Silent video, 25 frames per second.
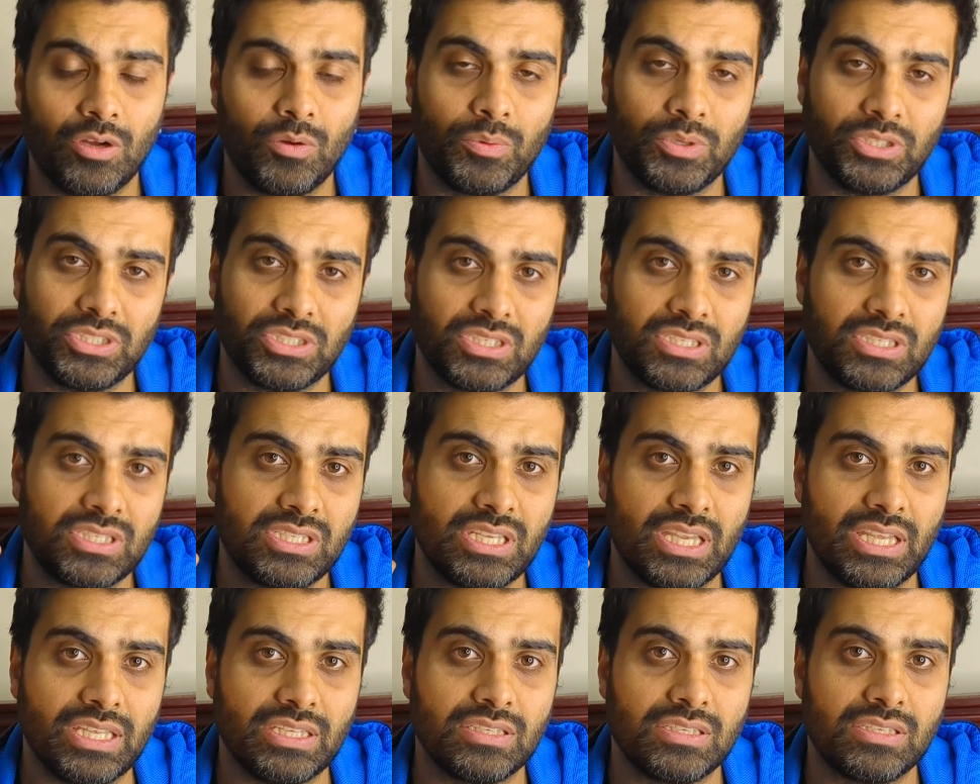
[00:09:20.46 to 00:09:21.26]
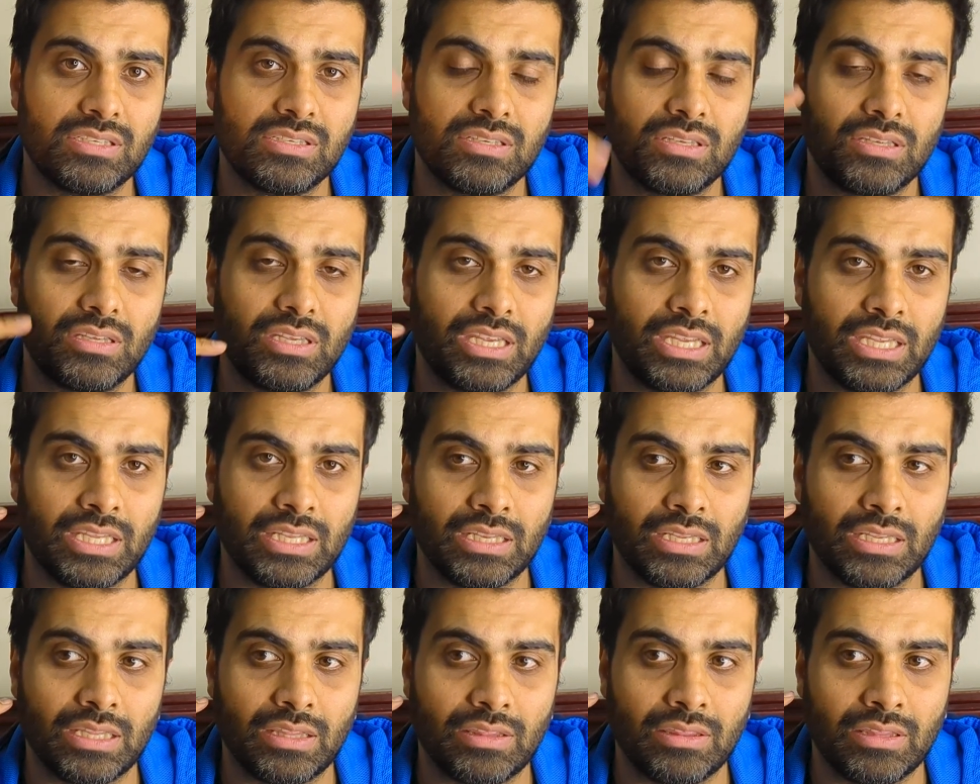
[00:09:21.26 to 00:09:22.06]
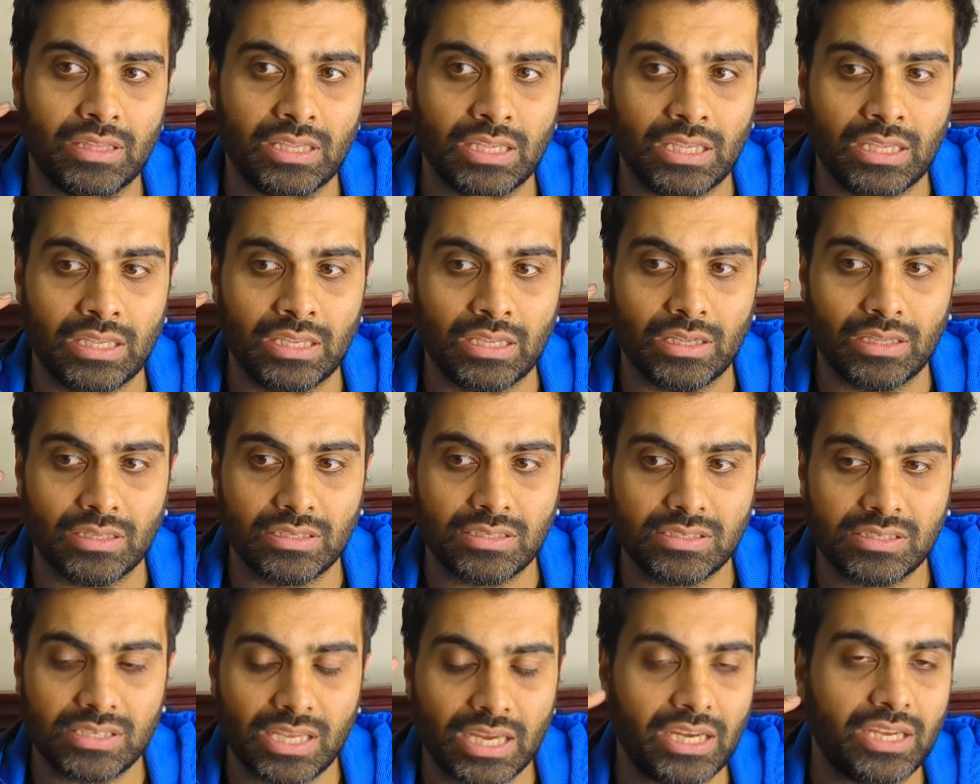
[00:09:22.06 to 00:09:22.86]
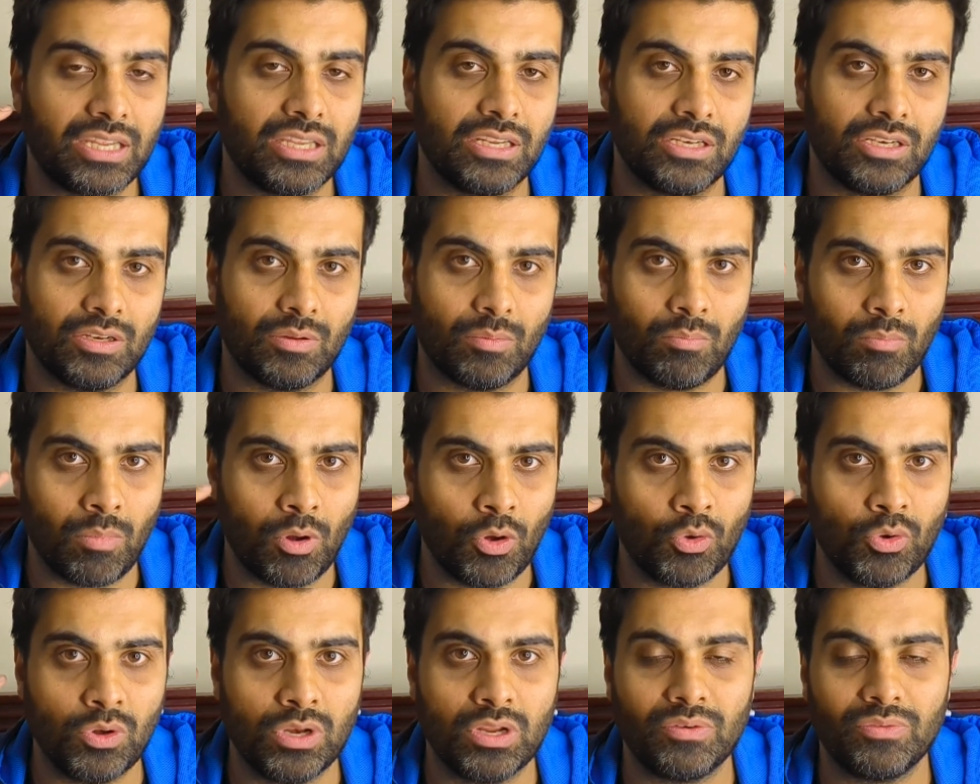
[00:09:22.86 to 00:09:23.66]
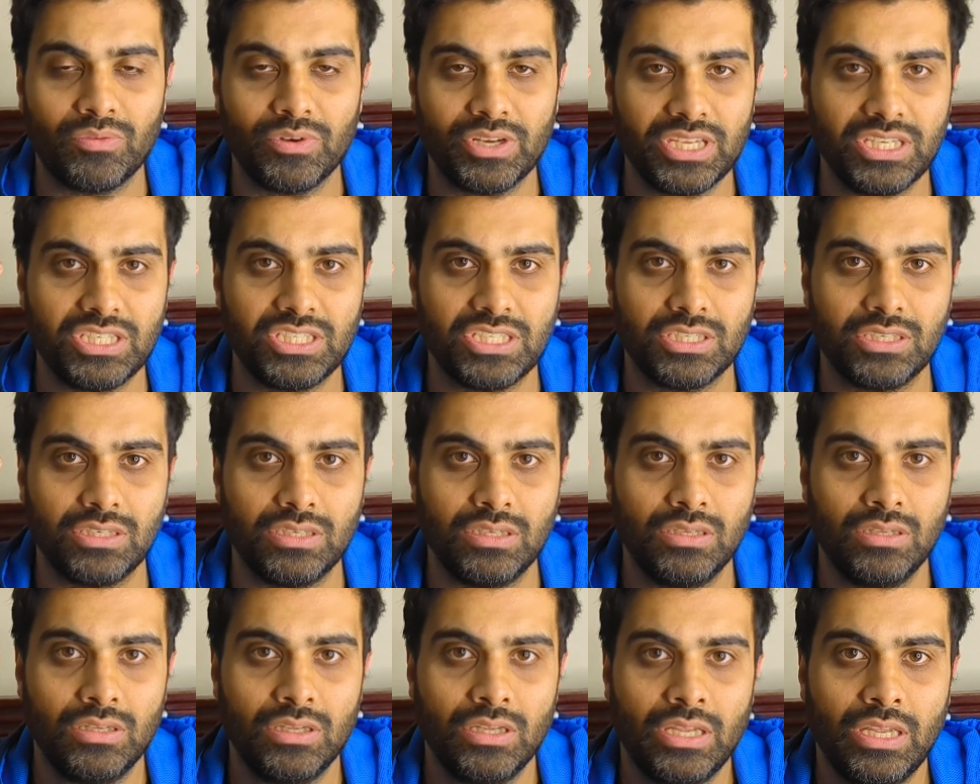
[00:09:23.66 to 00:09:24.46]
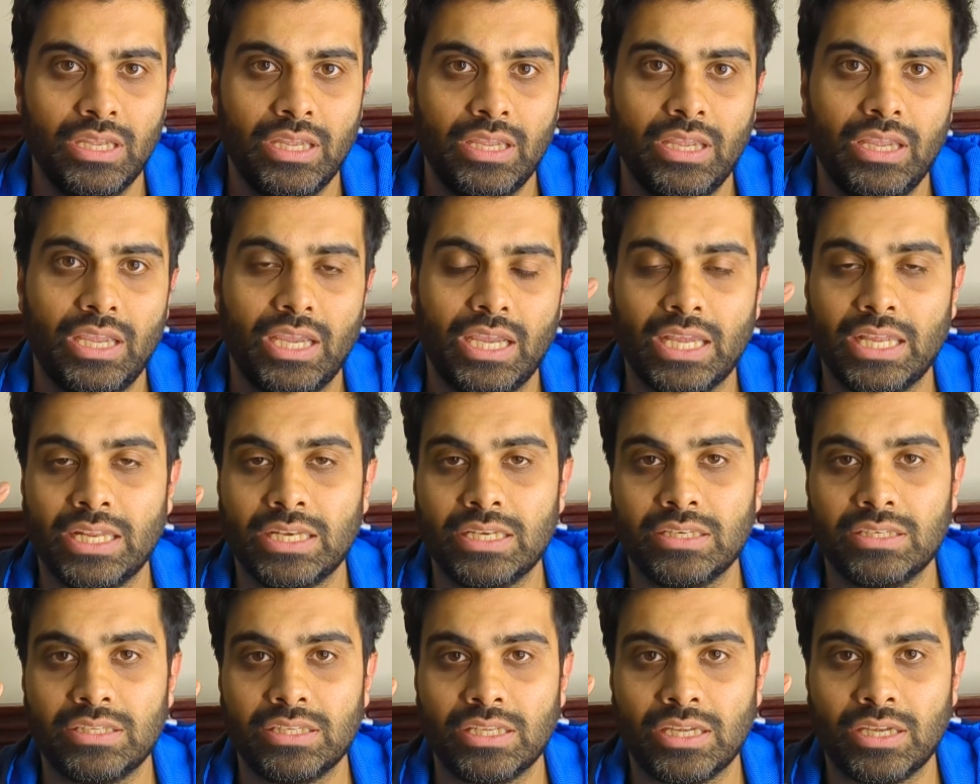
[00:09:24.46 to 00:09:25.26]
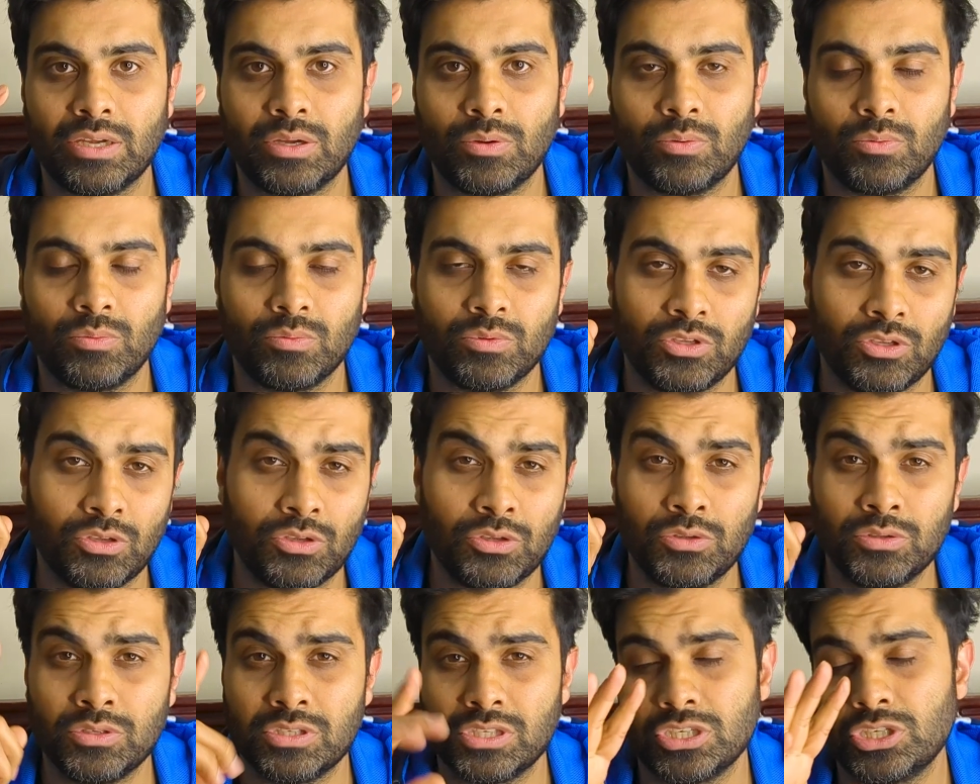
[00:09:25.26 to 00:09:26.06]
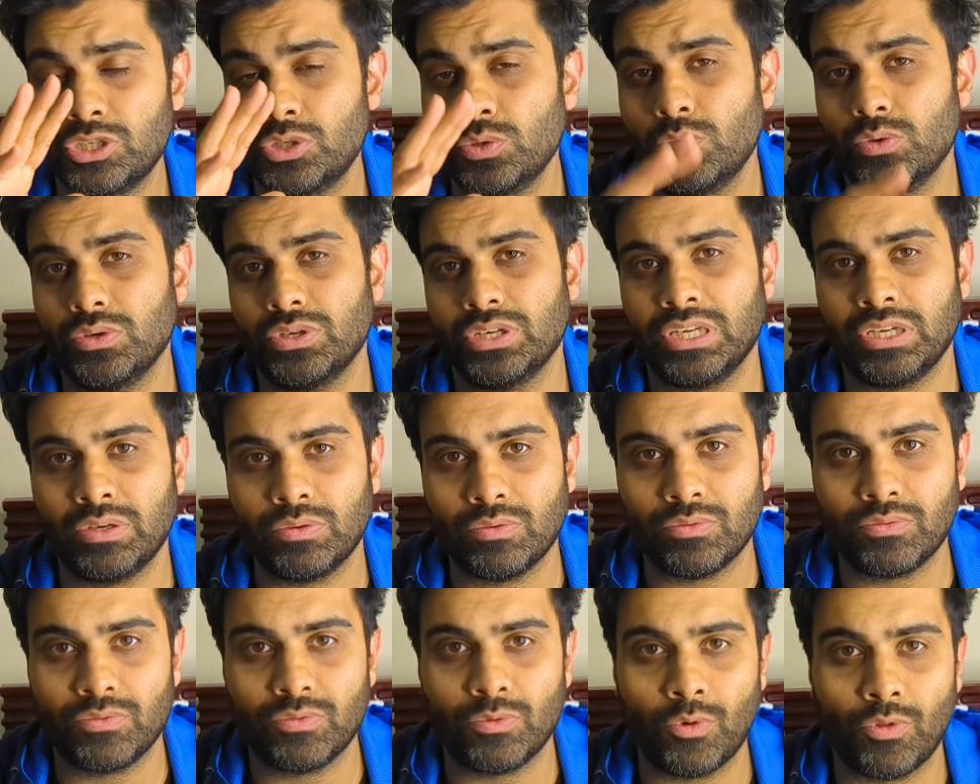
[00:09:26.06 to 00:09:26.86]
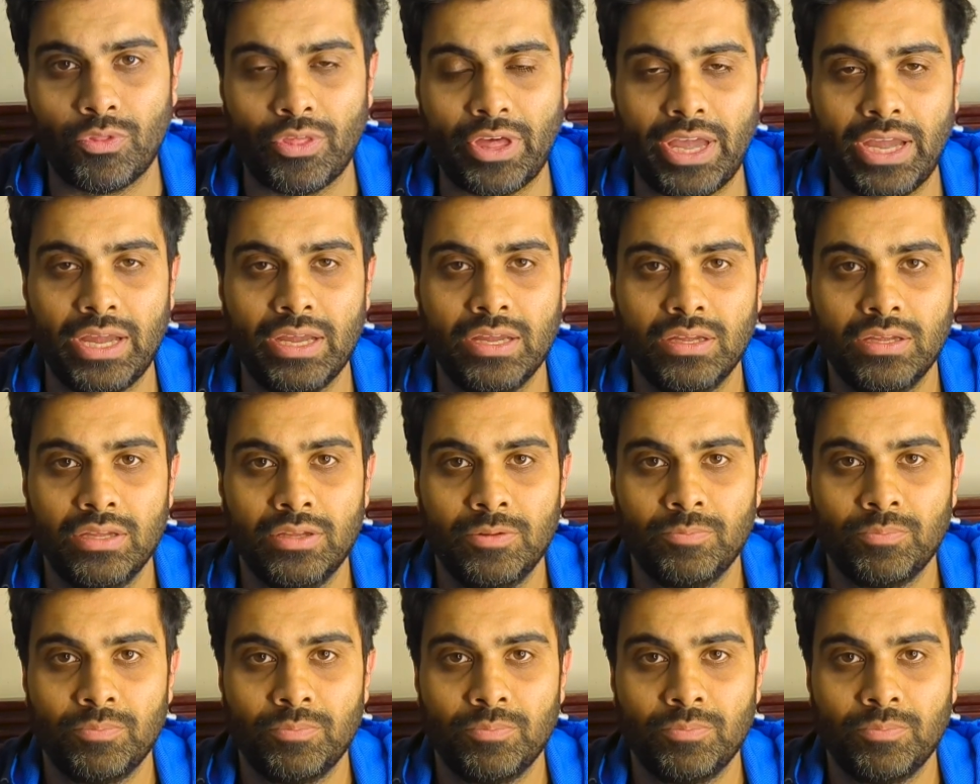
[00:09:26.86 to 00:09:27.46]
which sits in the second molar region, and you use a short needle for that.